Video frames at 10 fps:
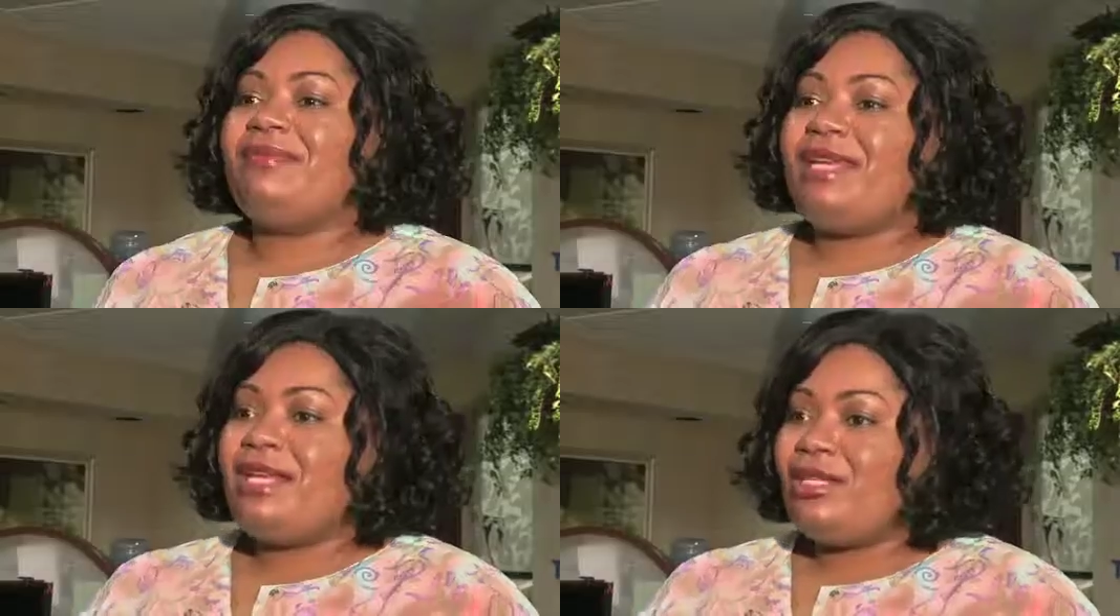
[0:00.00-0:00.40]

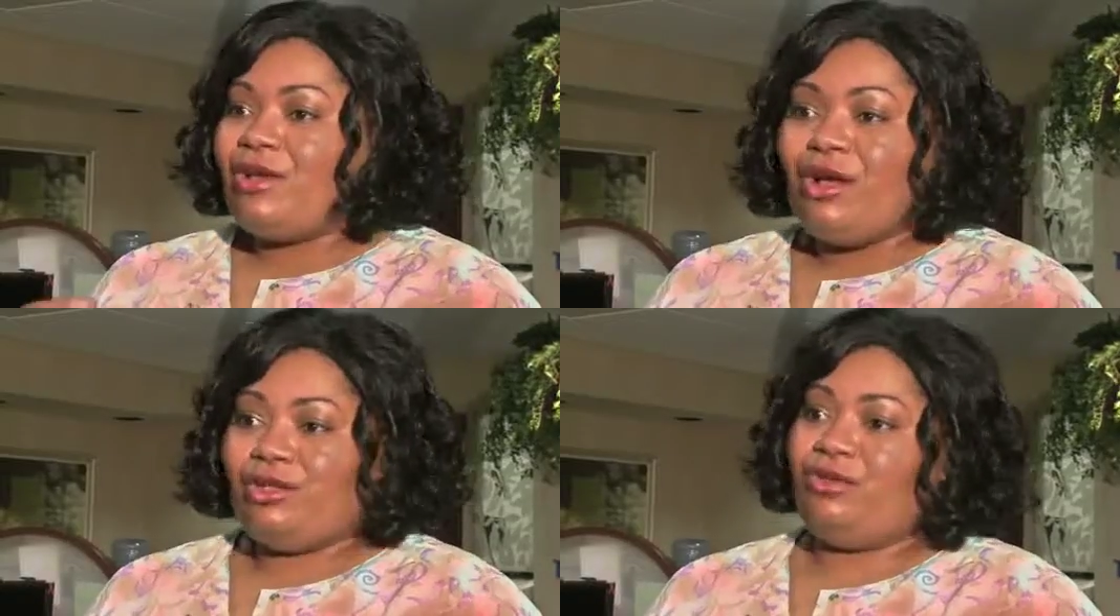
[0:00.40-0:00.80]
It is
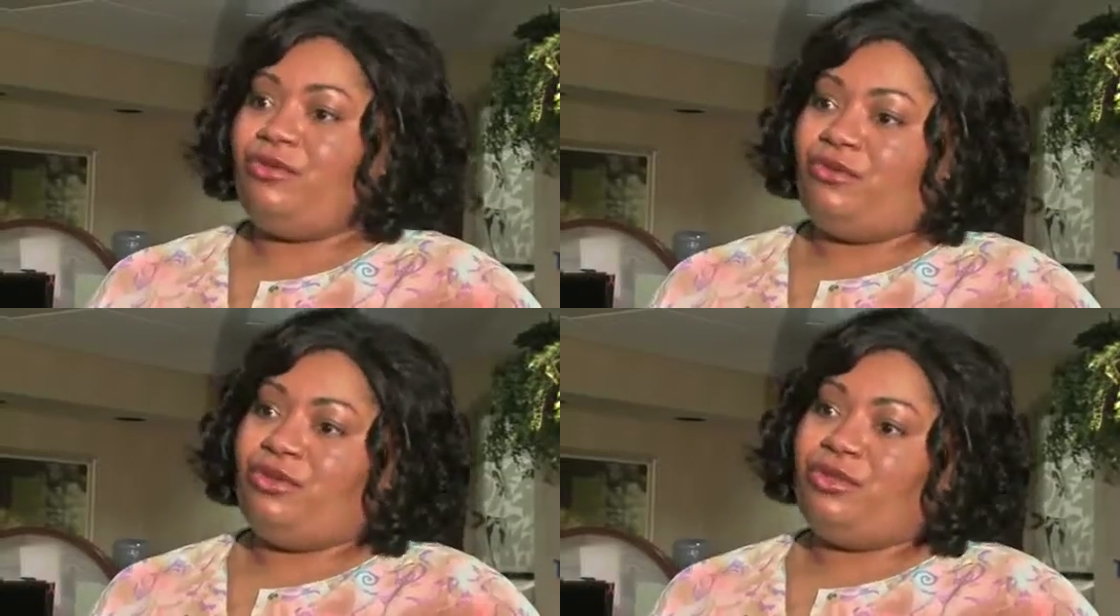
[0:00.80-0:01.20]
also
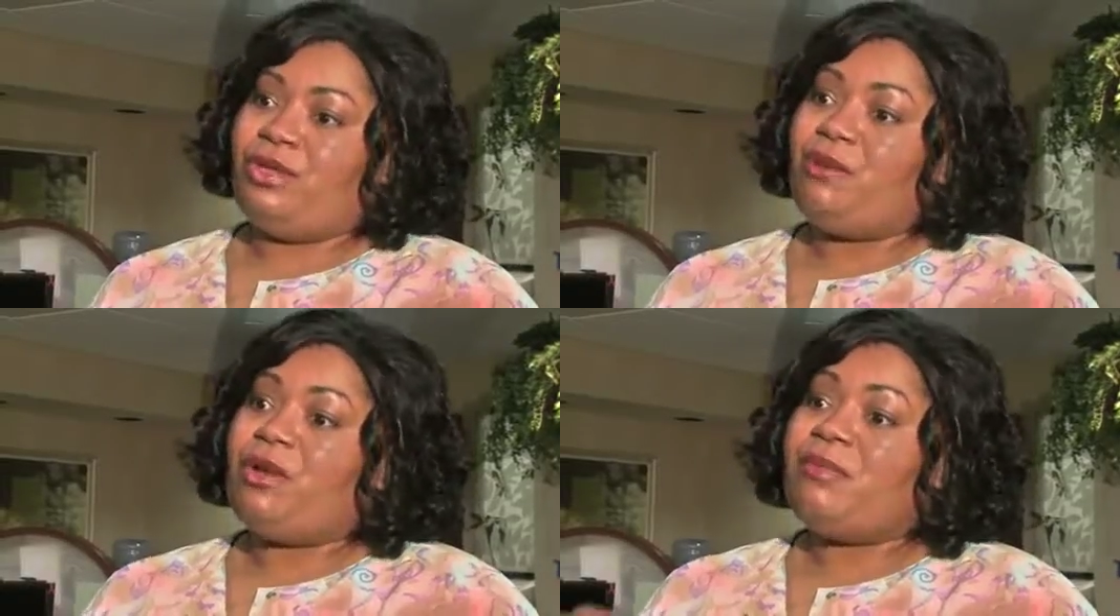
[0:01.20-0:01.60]
crucial
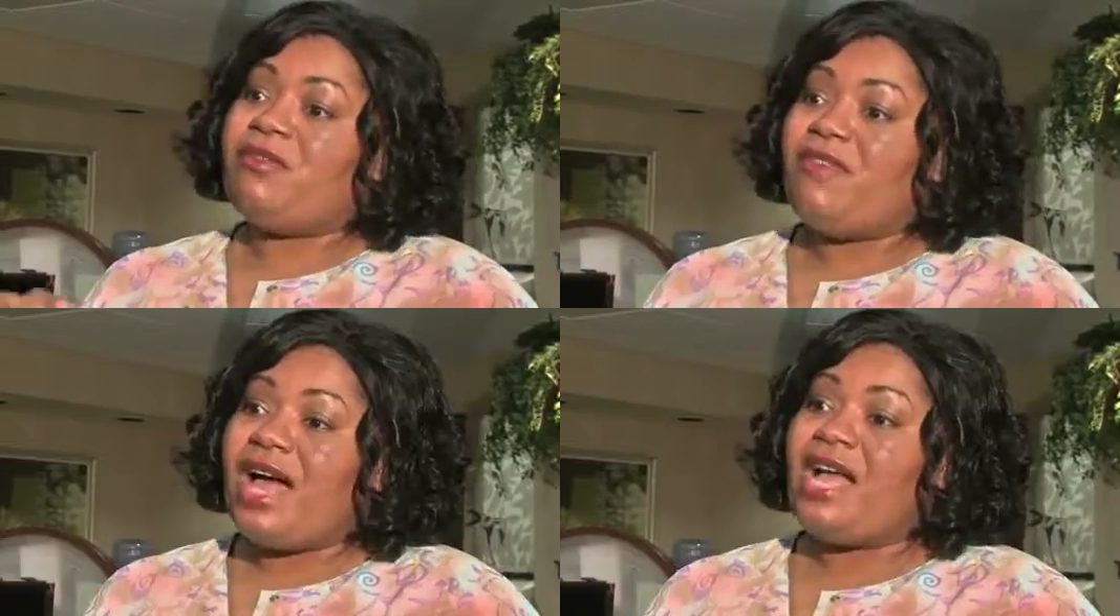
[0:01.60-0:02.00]
that we
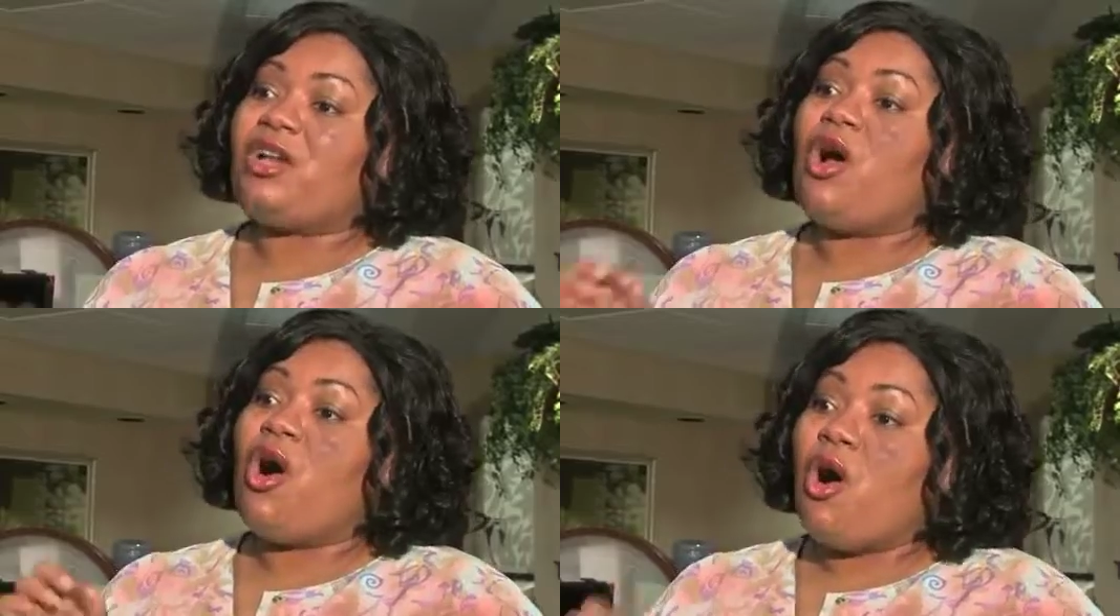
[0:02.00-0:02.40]
provide
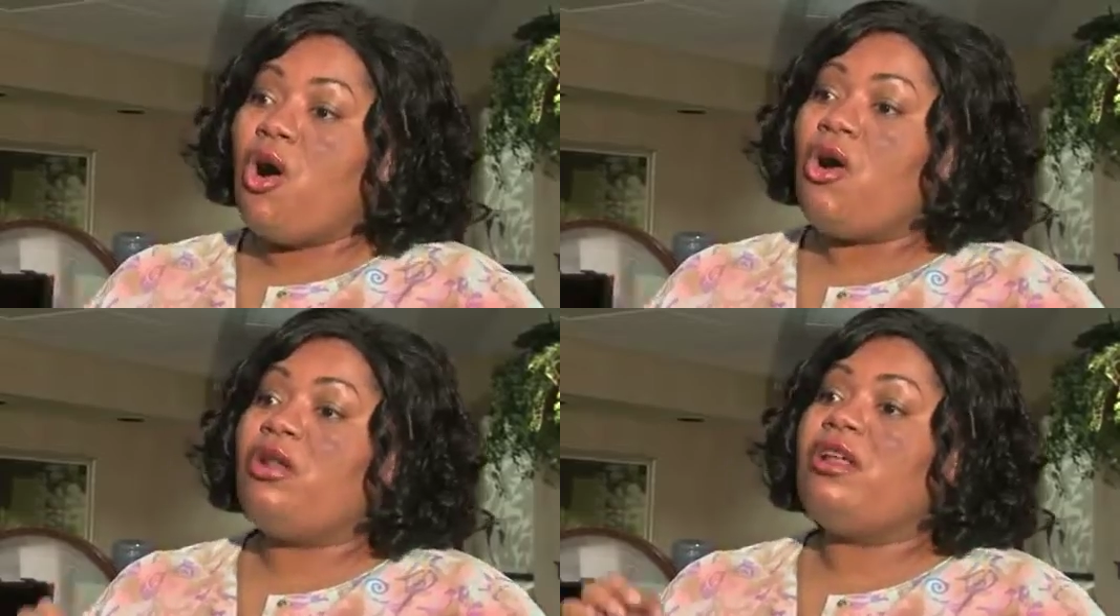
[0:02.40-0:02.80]

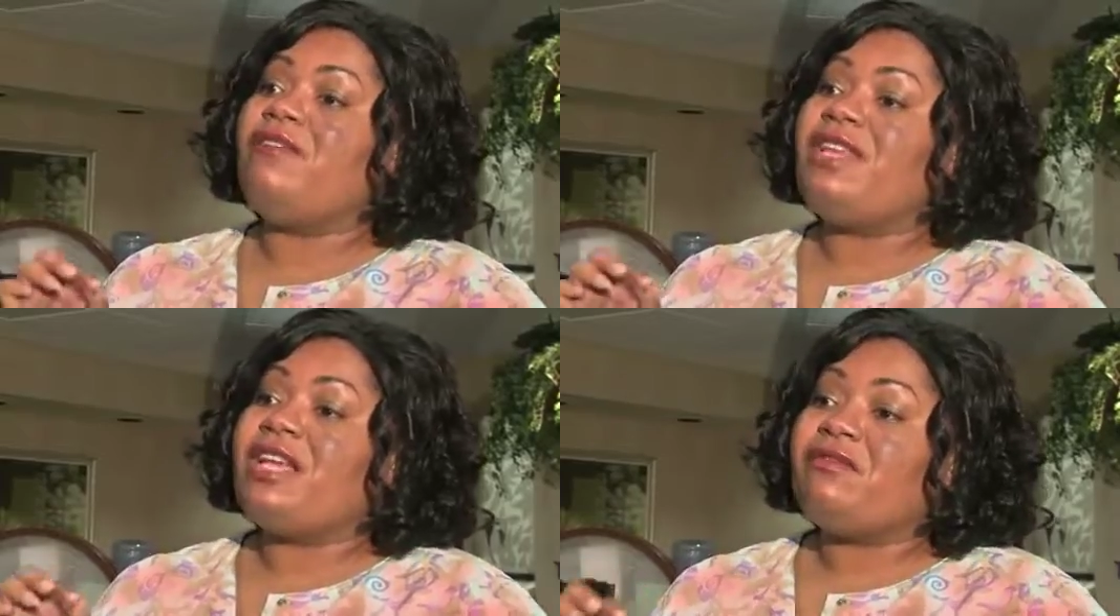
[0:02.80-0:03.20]
all
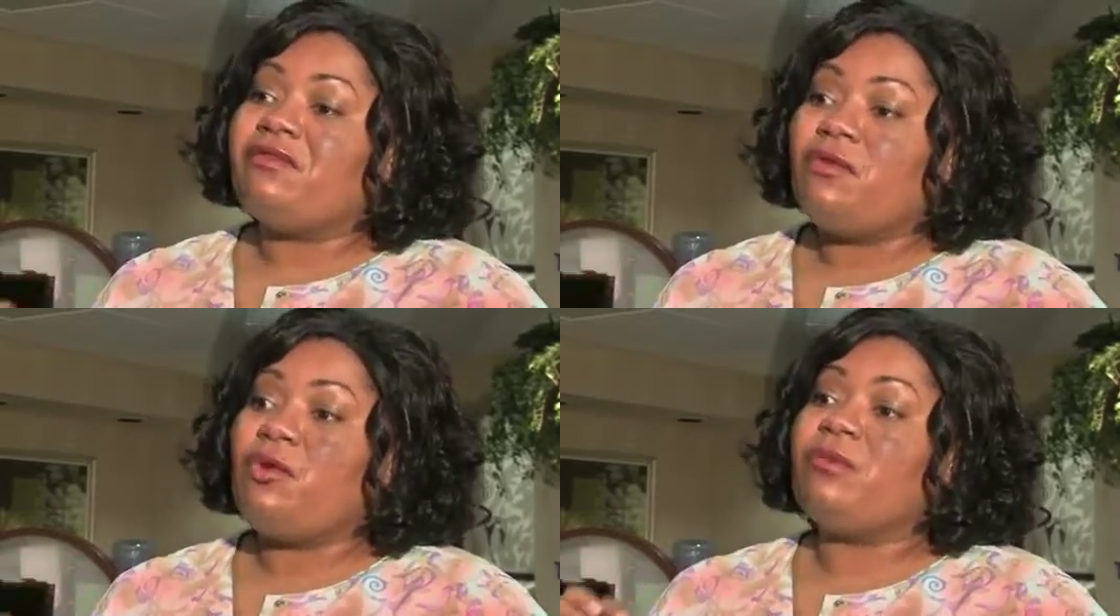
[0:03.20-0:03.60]
of the
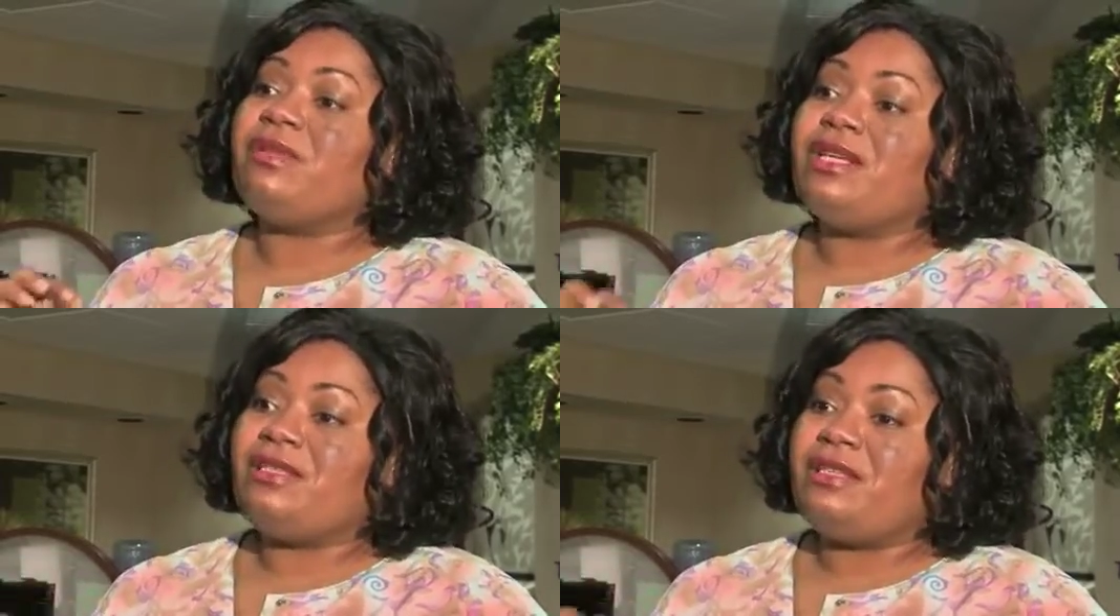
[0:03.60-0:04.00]

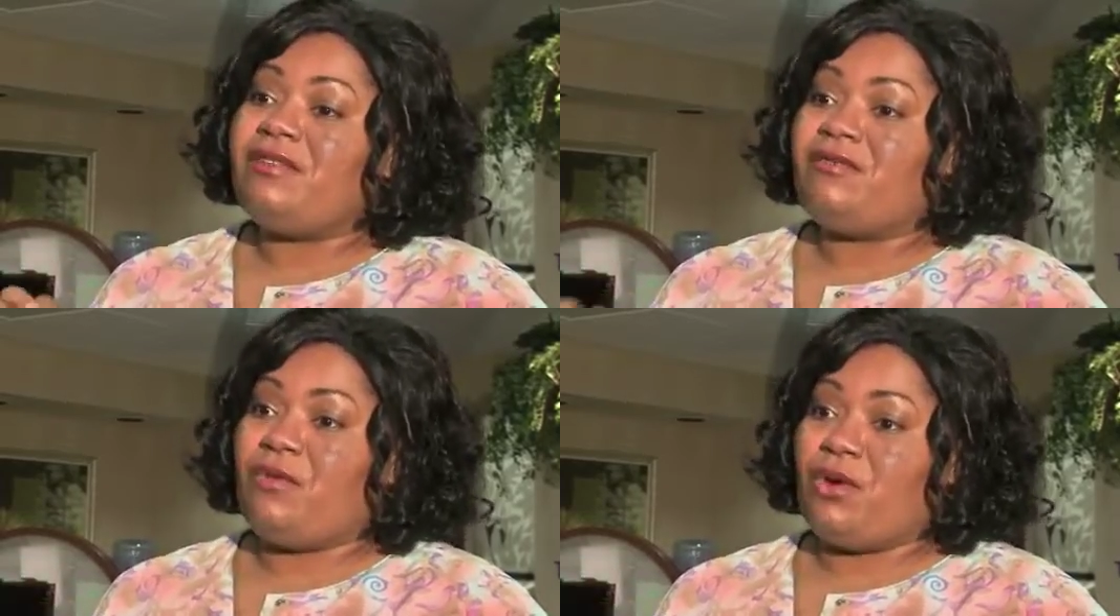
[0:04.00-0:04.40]
informed
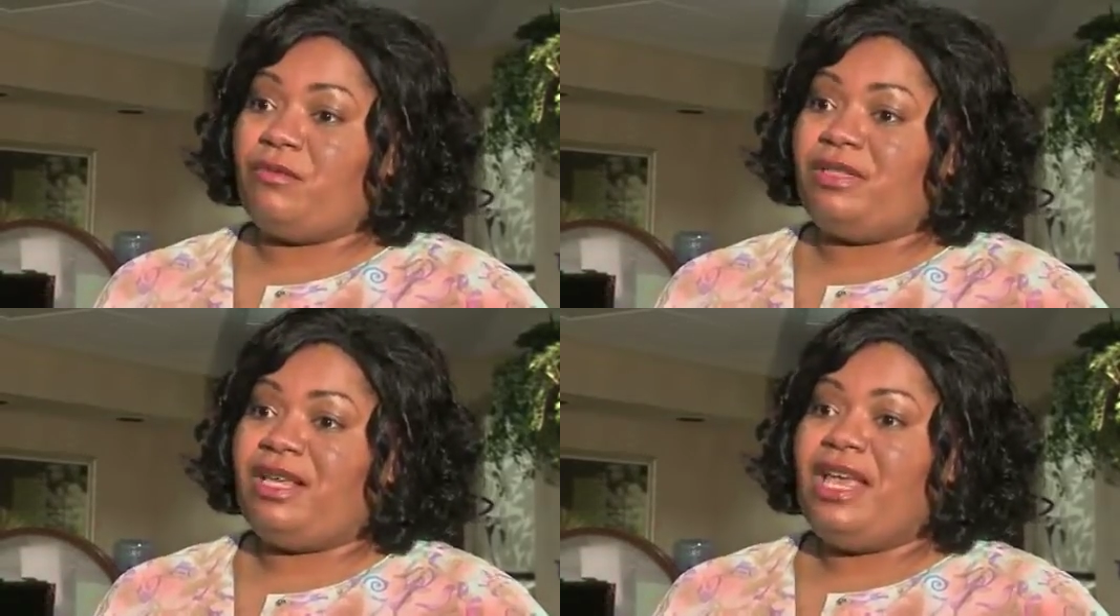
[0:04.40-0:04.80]
consent
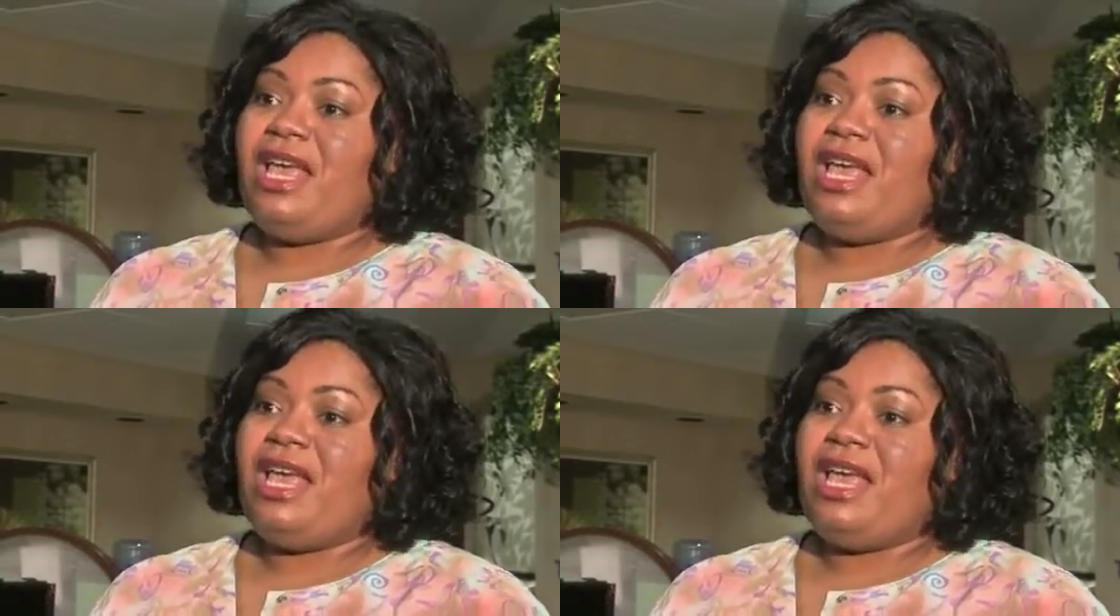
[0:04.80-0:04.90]
forms